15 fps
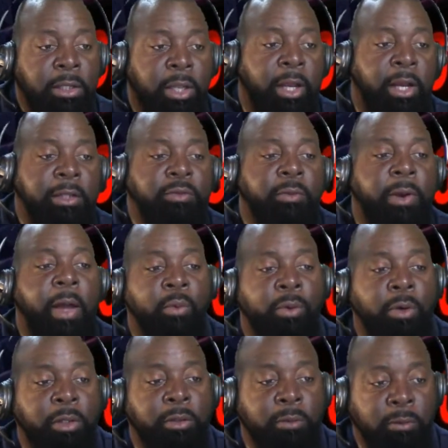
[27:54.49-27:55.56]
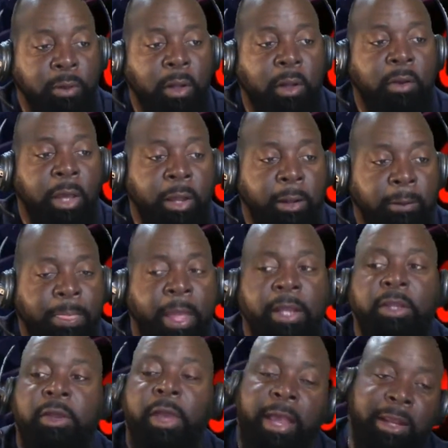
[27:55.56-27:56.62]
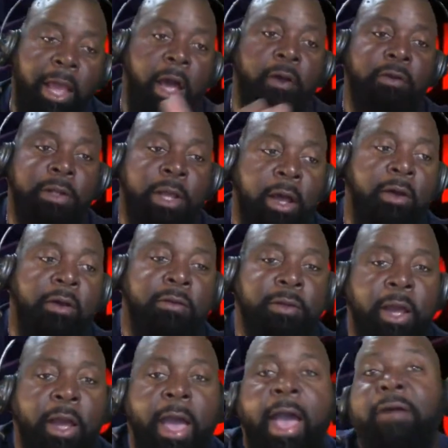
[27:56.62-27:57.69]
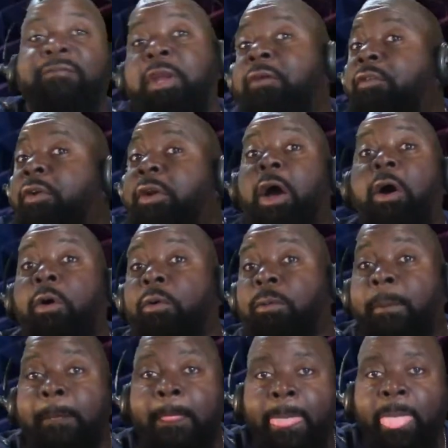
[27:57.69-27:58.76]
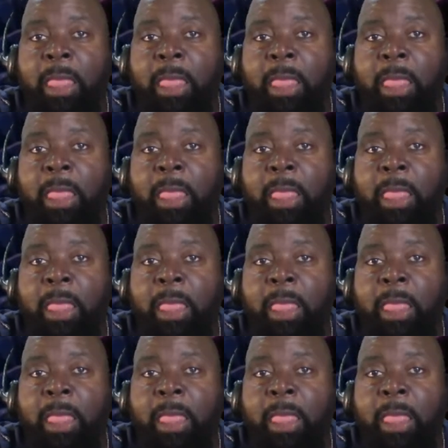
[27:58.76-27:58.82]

Yeah, that's what I want to do. Okay. Thank you, guys. Y'all, I've never known.